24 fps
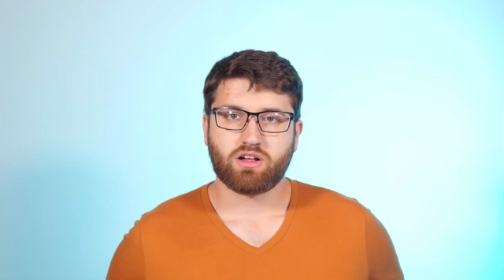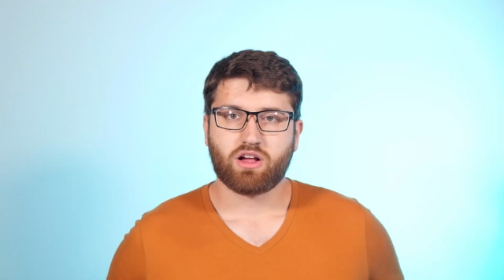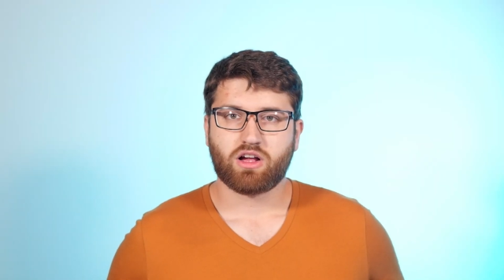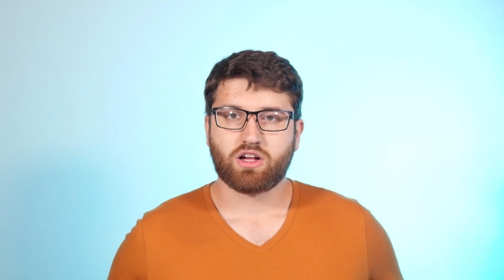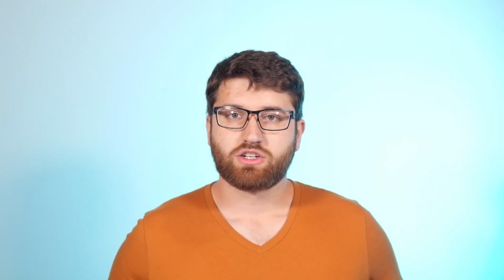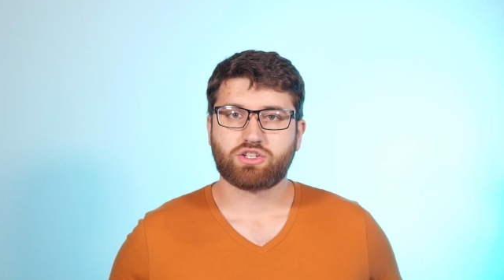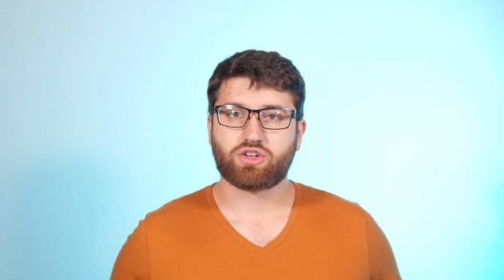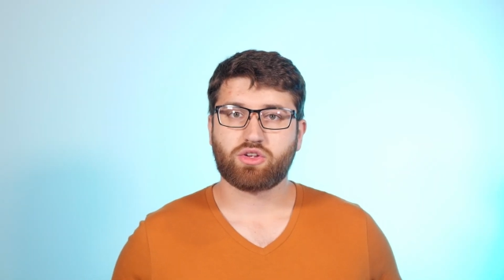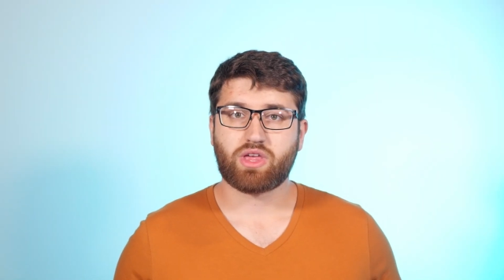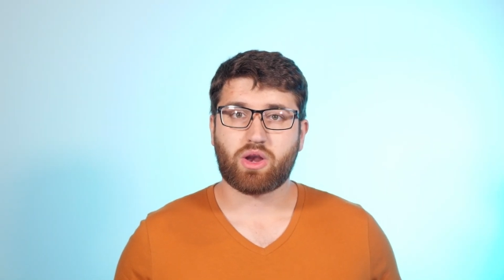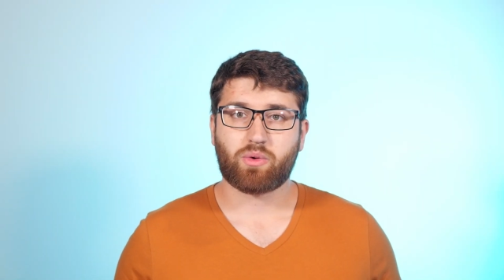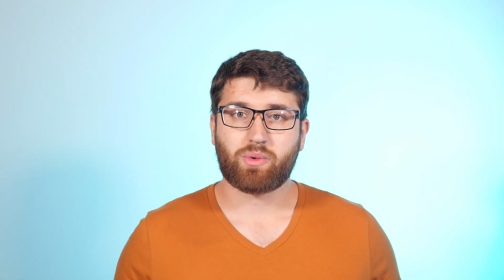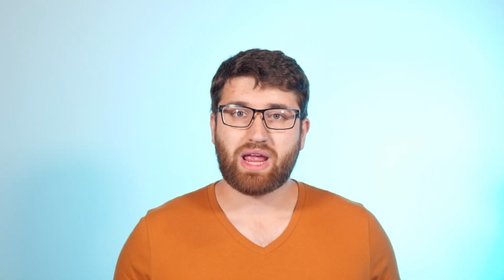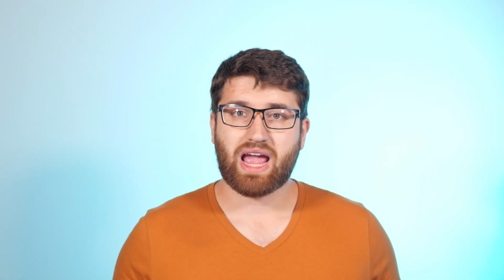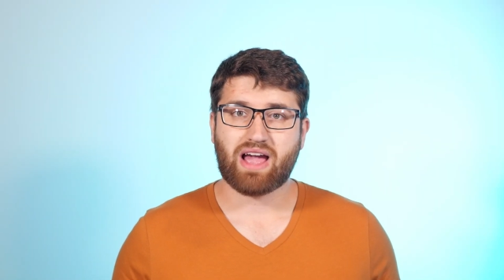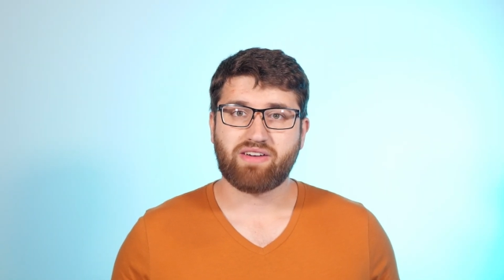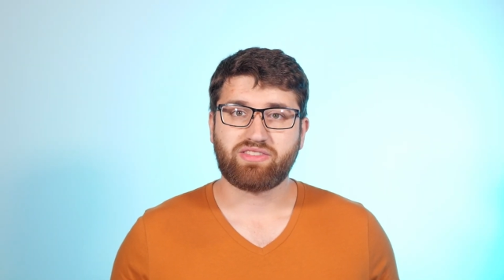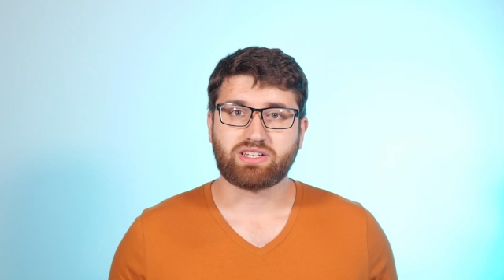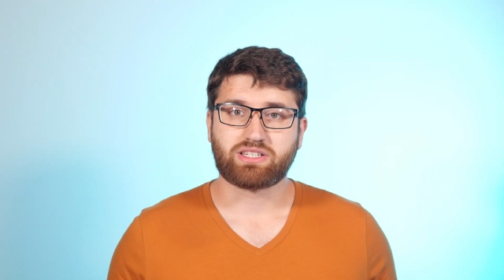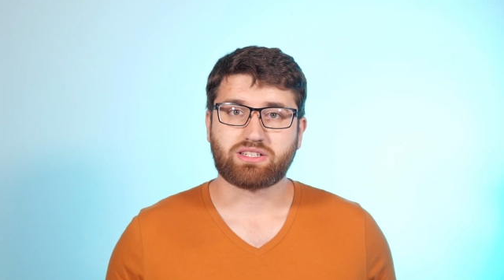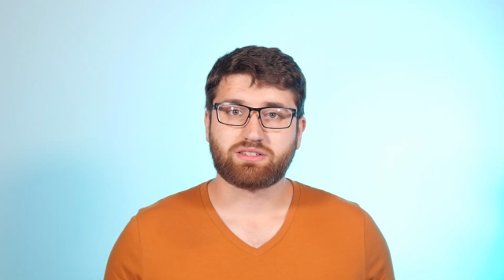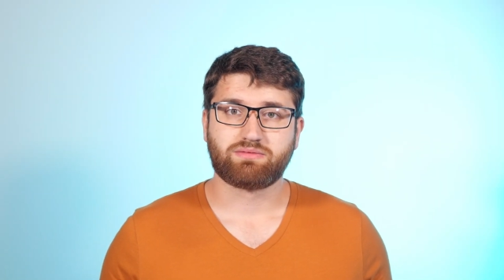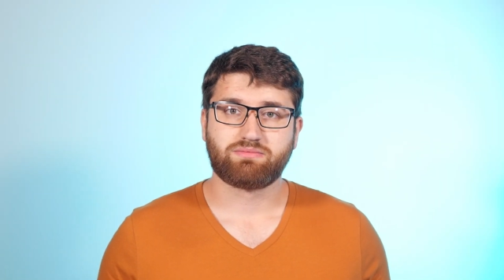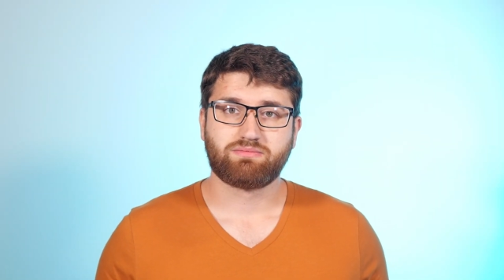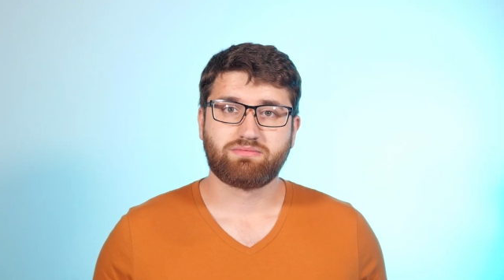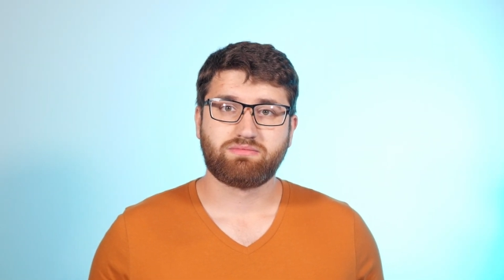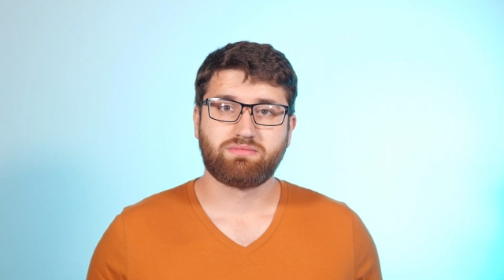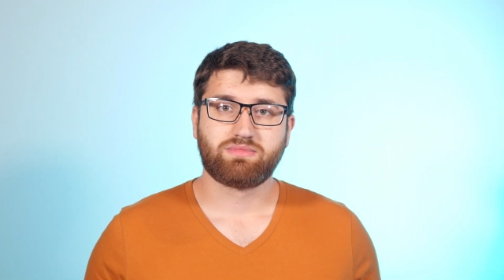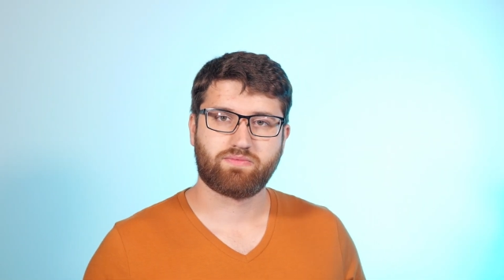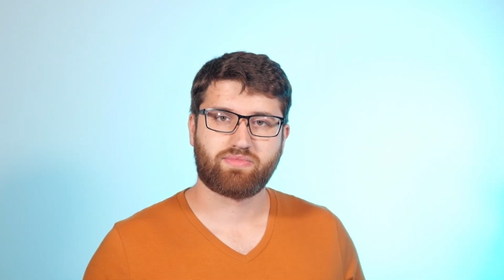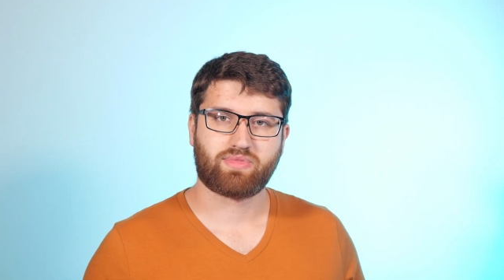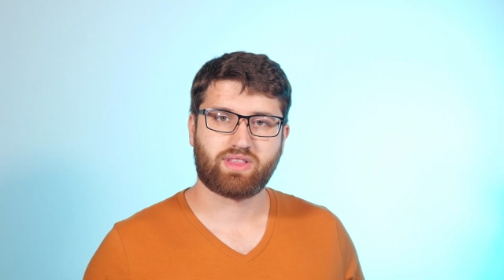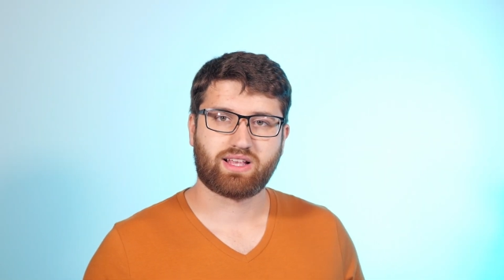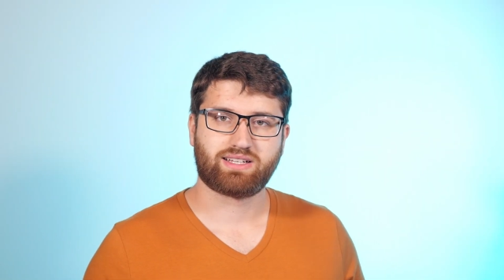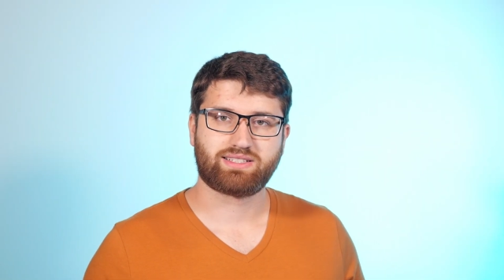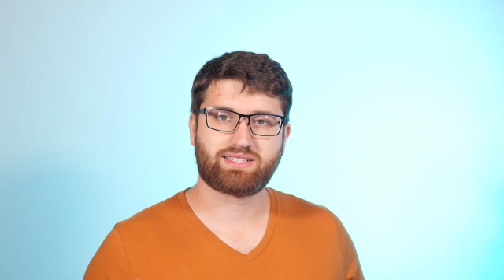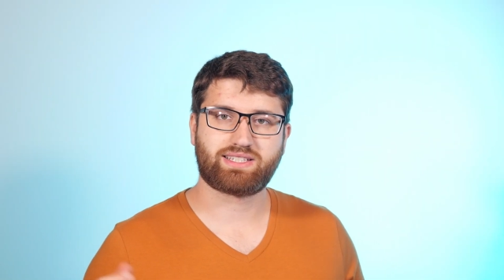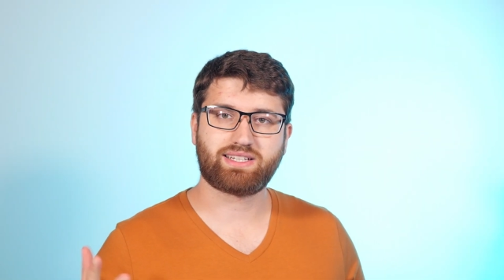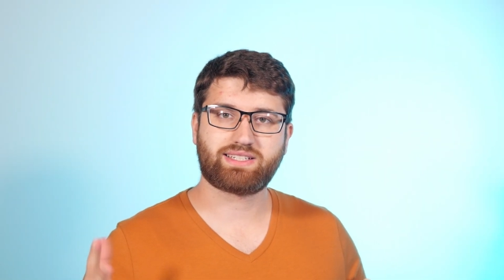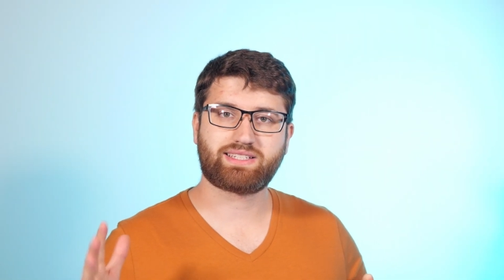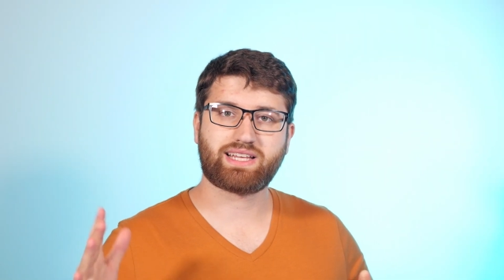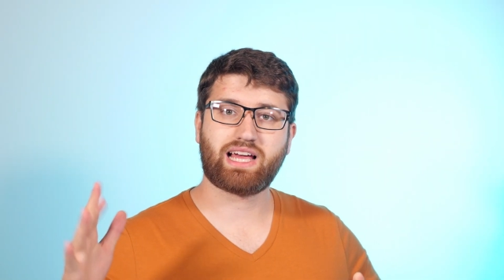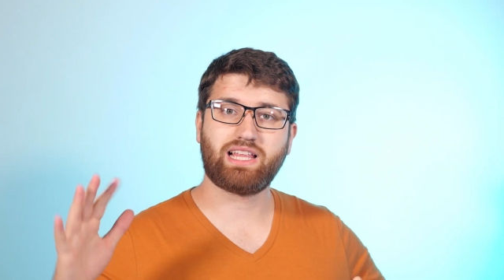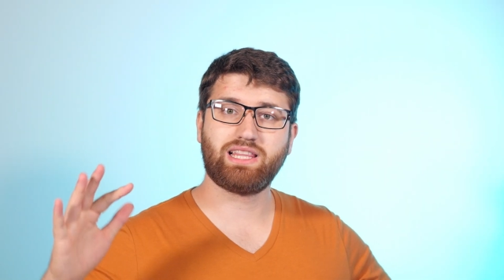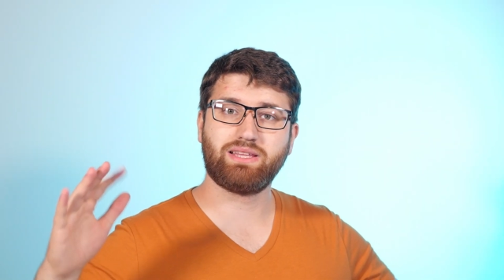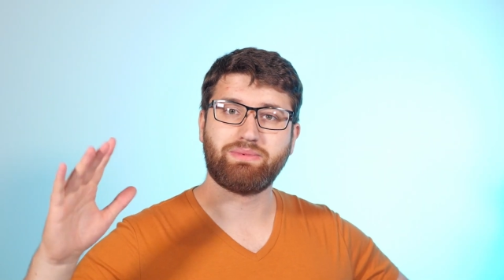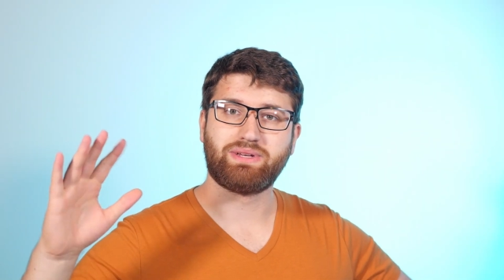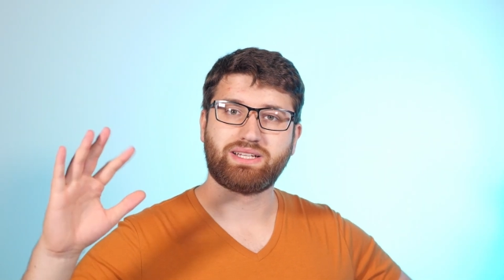So there we have it. 6
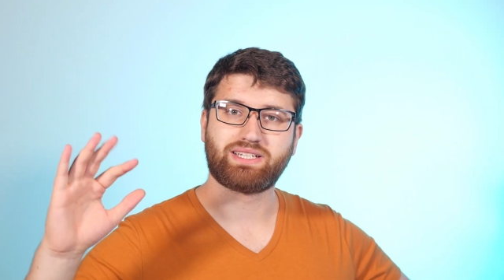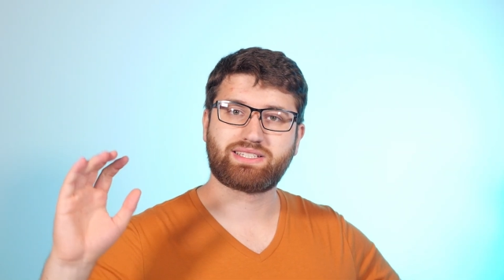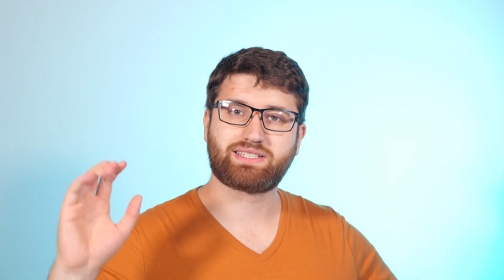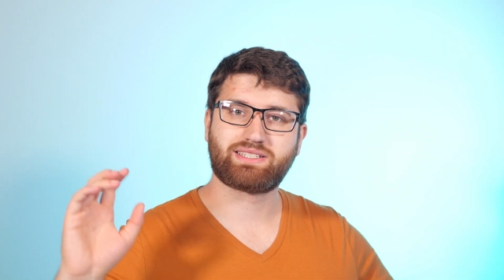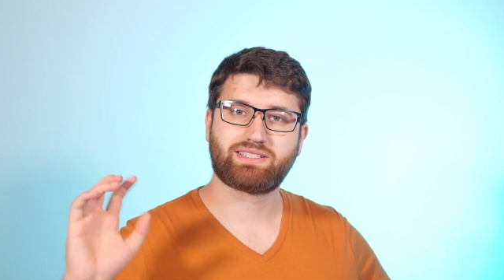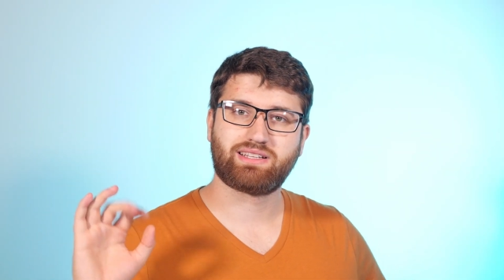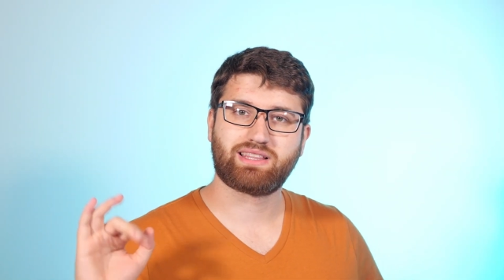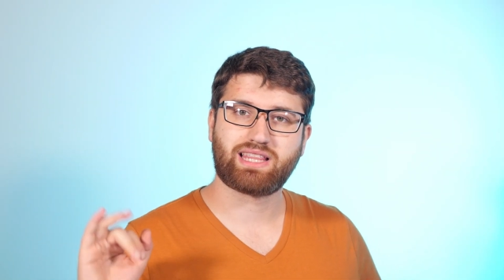elements